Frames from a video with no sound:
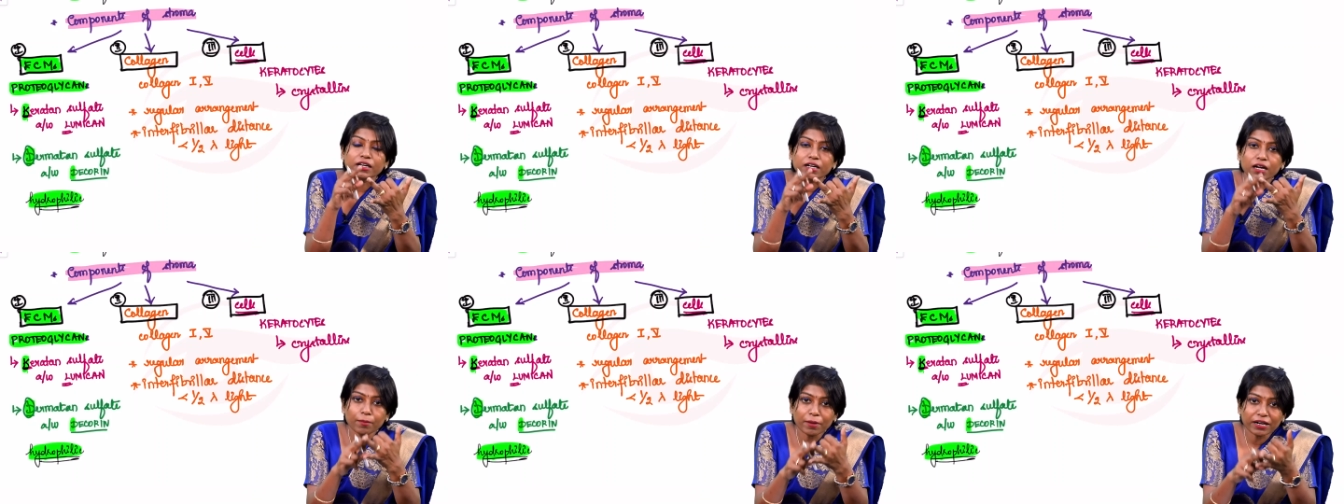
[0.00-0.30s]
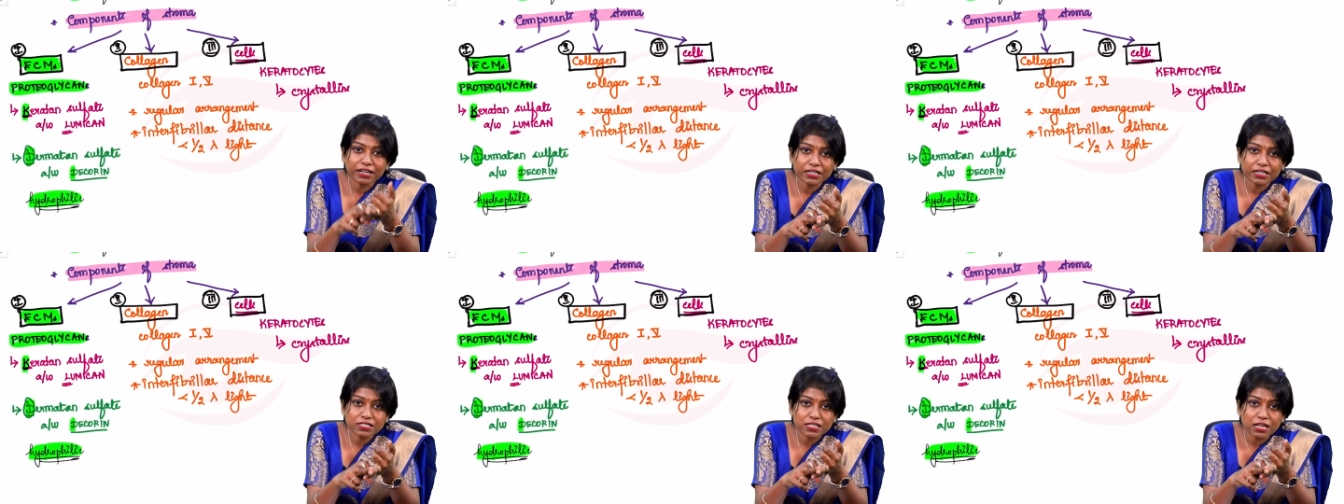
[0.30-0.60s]

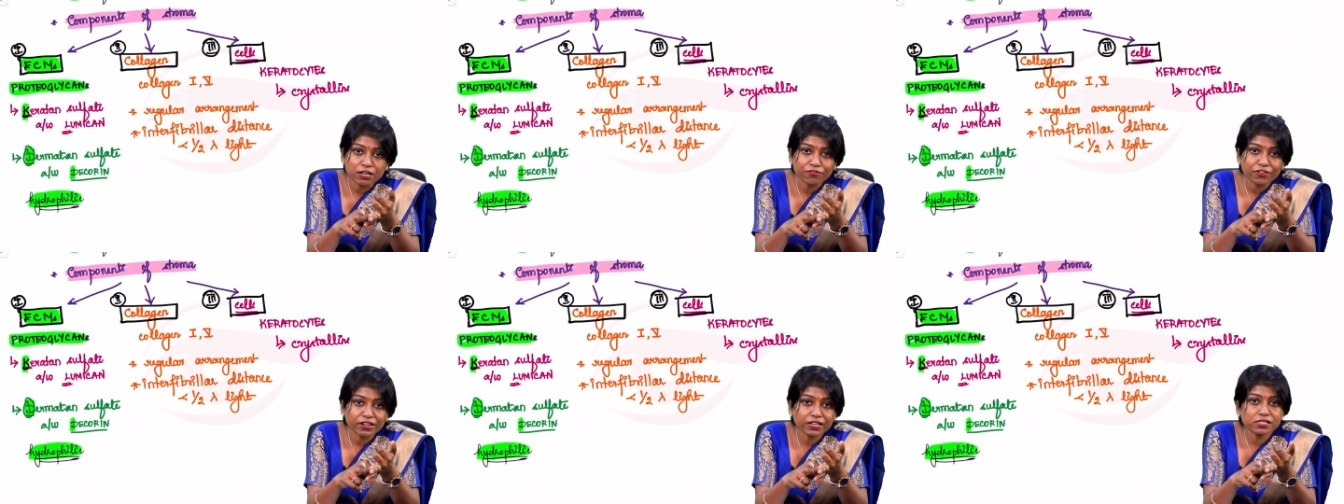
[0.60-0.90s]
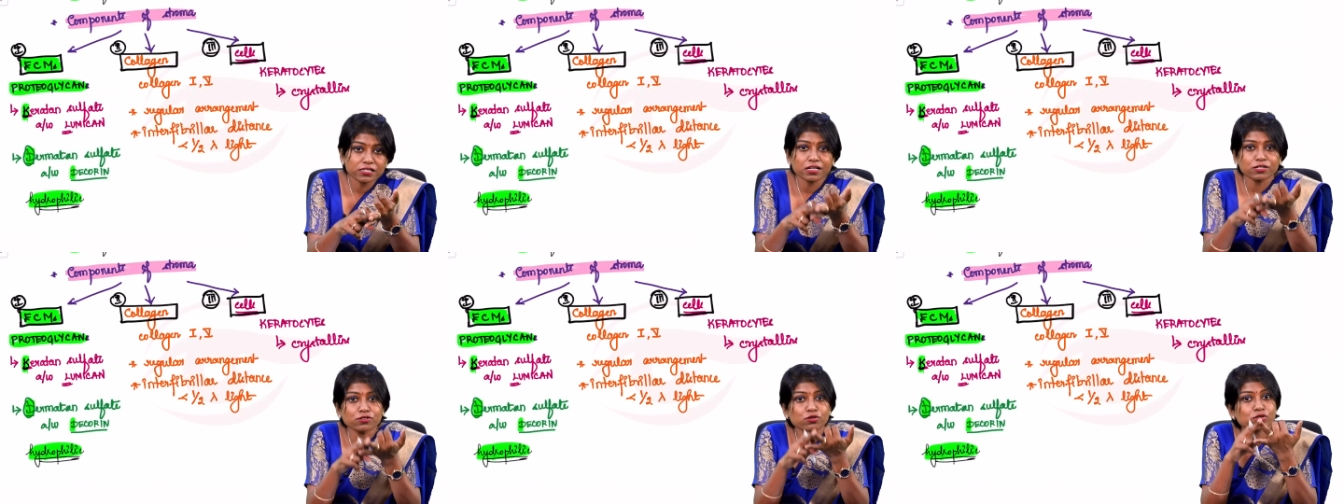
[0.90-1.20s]
Dermatan
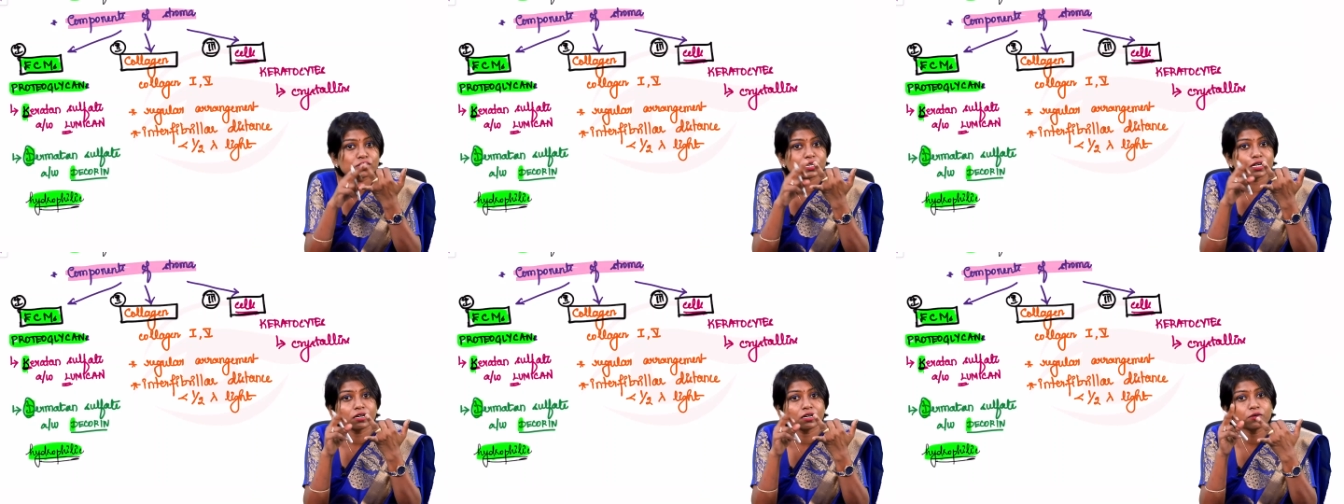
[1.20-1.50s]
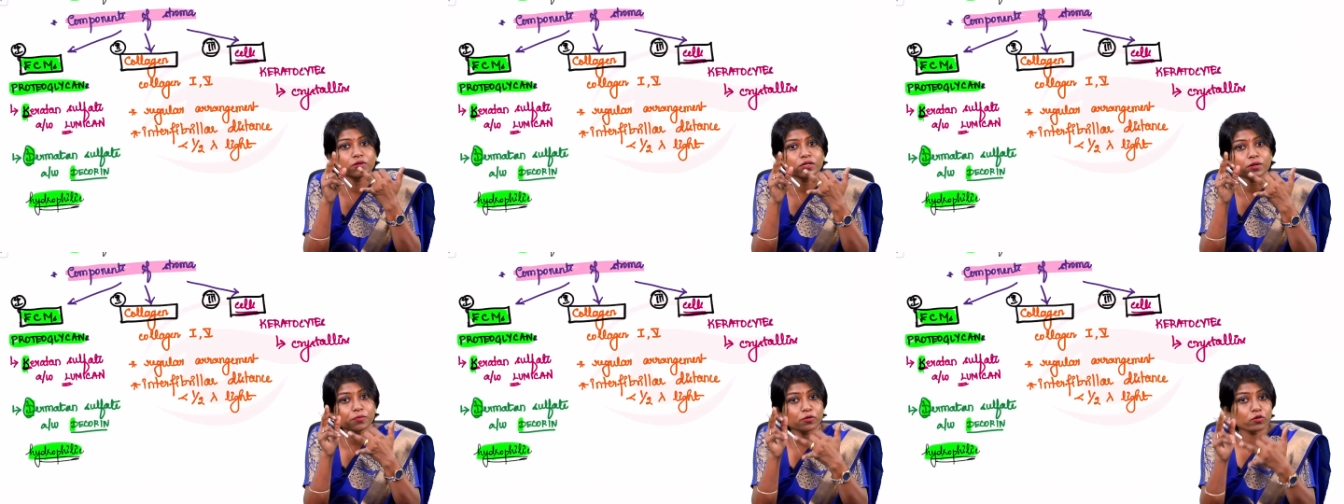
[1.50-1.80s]
sulfate is
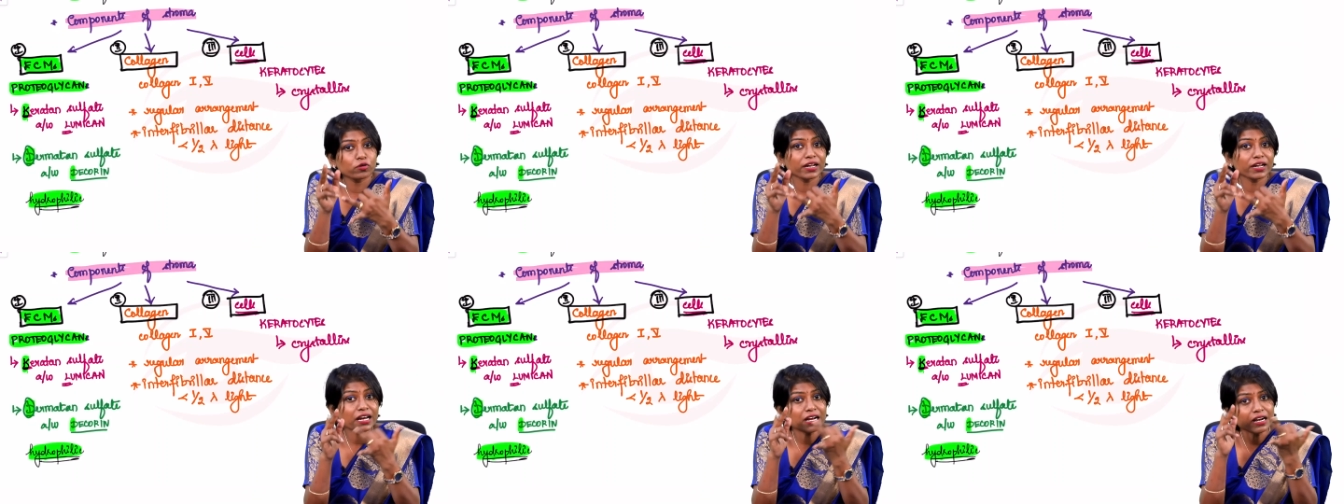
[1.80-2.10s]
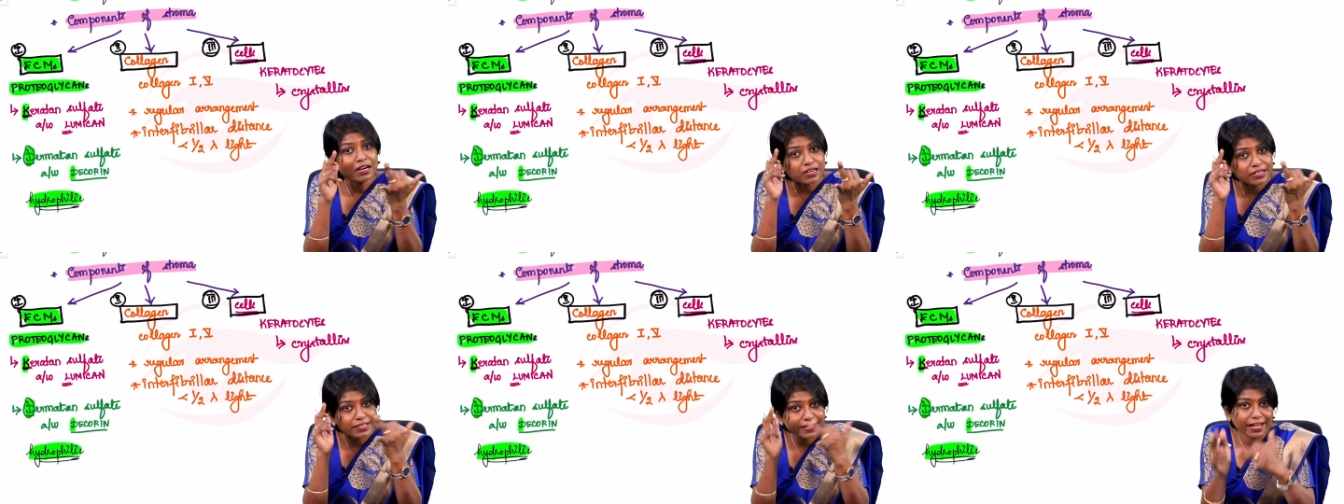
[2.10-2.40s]
associated with the
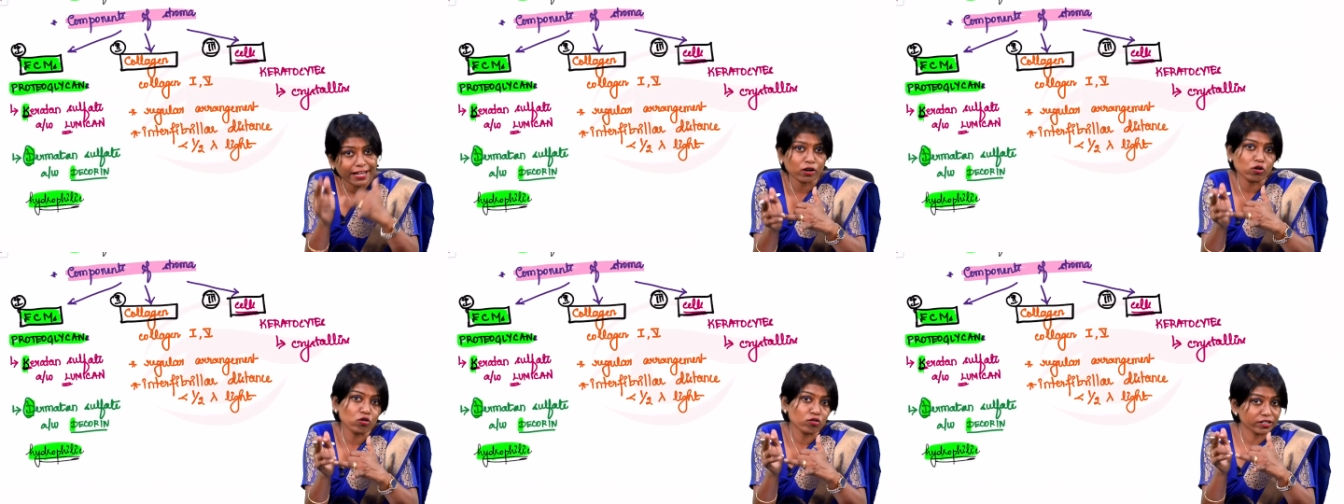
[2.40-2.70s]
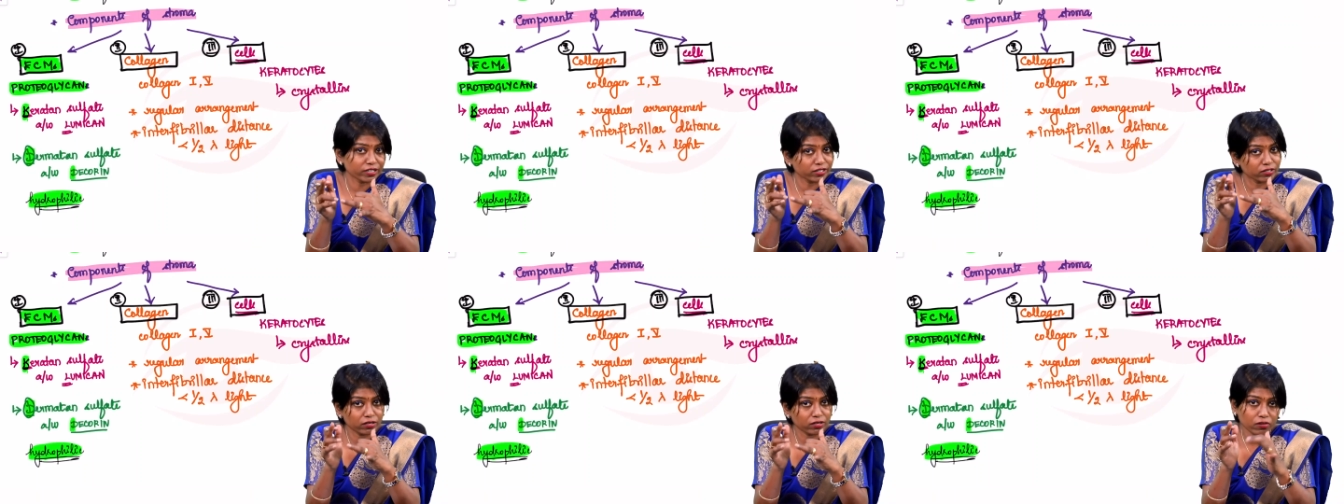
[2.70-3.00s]
protein
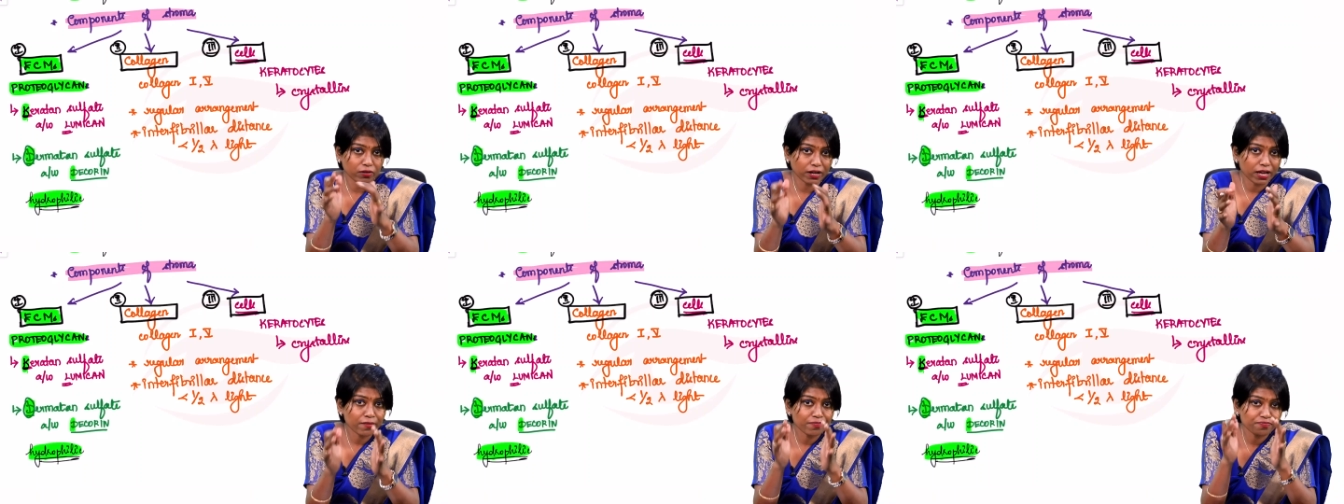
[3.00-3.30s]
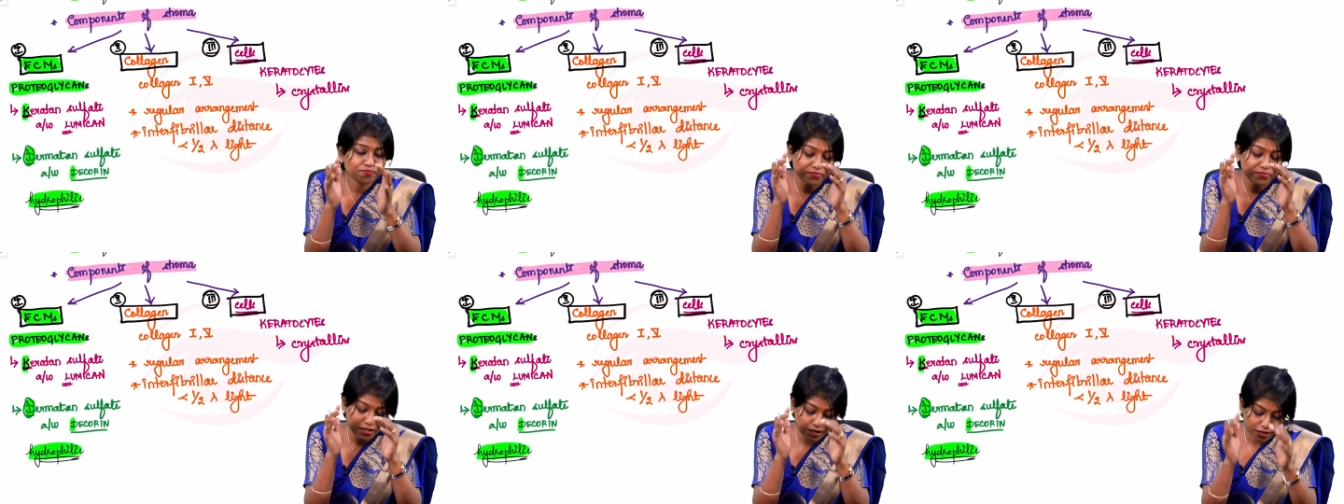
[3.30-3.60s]
decorin. Okay.